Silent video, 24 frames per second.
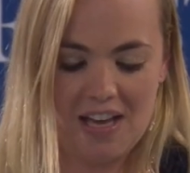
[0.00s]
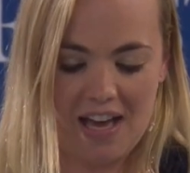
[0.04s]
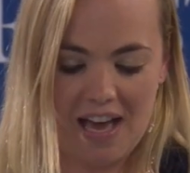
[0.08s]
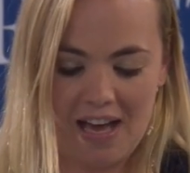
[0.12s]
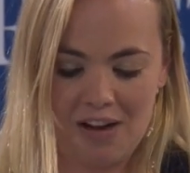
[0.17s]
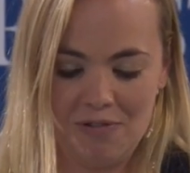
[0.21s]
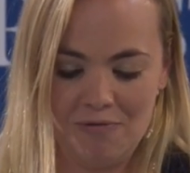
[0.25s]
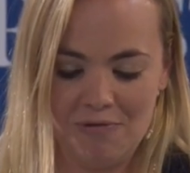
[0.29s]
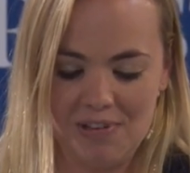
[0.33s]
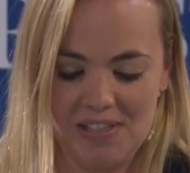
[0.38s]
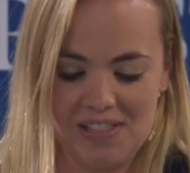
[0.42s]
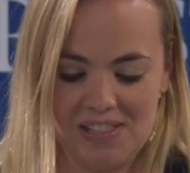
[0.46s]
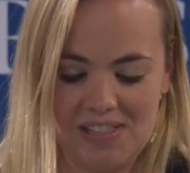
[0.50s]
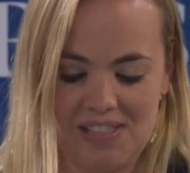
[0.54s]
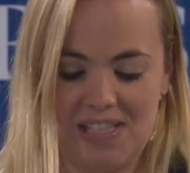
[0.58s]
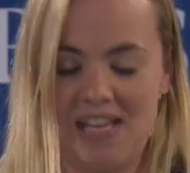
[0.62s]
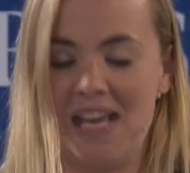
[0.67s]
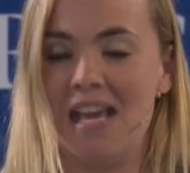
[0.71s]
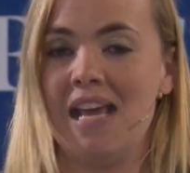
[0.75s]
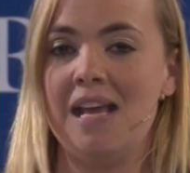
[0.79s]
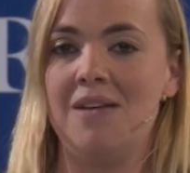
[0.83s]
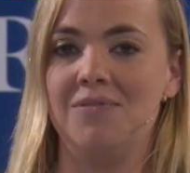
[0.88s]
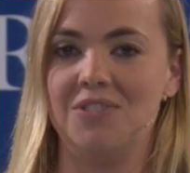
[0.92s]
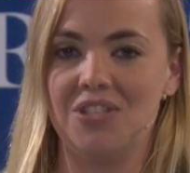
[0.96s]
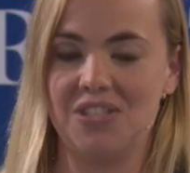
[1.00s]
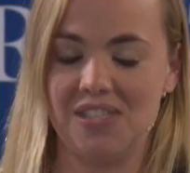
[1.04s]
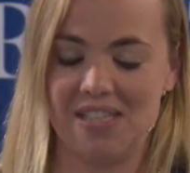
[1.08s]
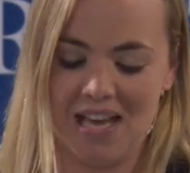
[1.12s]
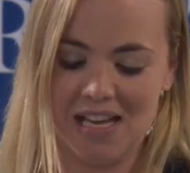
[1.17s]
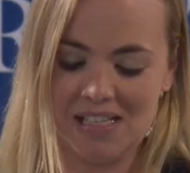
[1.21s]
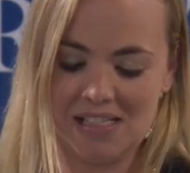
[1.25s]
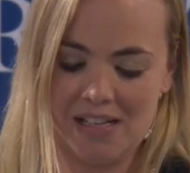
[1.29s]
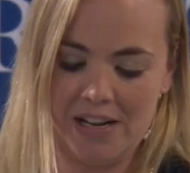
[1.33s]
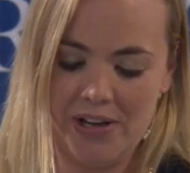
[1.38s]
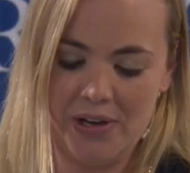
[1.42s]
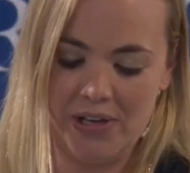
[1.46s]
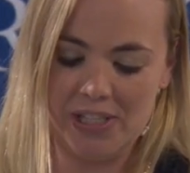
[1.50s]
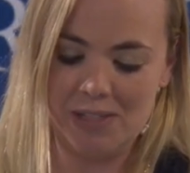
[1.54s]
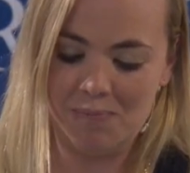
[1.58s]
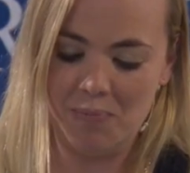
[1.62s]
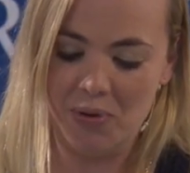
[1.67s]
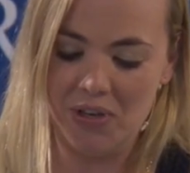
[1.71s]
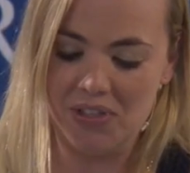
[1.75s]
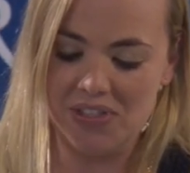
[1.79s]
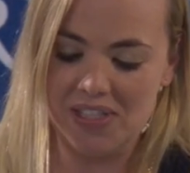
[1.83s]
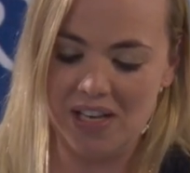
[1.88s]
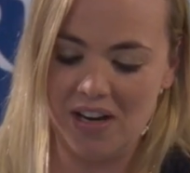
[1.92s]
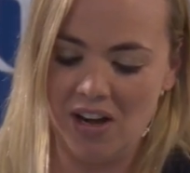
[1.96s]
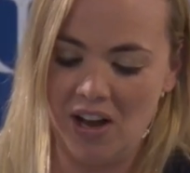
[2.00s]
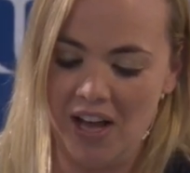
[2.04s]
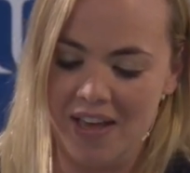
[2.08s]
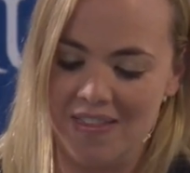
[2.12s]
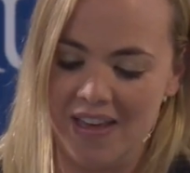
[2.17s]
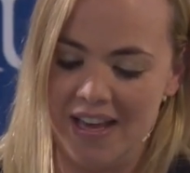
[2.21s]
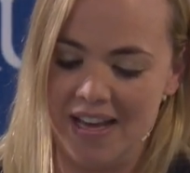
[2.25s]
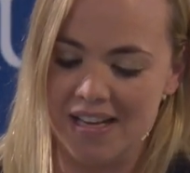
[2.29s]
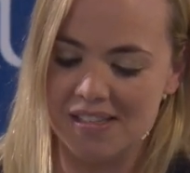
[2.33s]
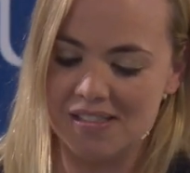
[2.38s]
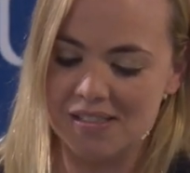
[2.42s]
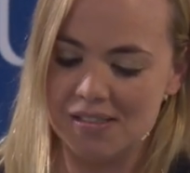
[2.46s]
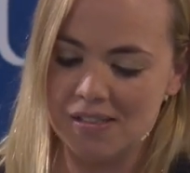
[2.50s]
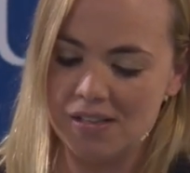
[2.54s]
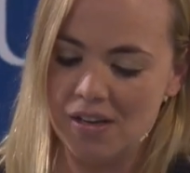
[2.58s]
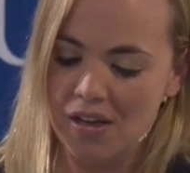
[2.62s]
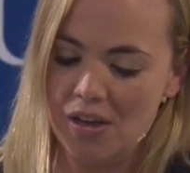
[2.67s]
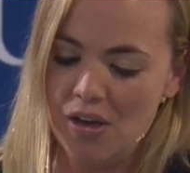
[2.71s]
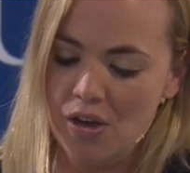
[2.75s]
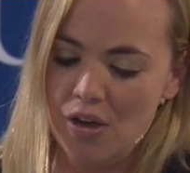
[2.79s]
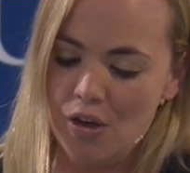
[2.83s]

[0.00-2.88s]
and received. C.S. Lewis puts it like this: